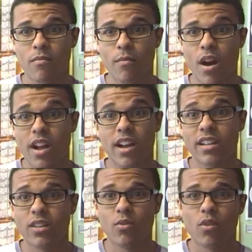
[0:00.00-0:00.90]
my
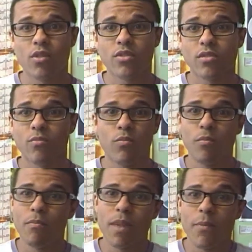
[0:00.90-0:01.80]
ideal world and
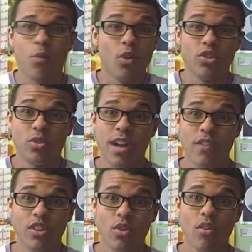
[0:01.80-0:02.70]
maybe what you'd
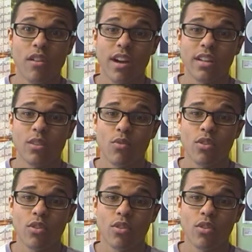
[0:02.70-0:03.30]
have in your ideal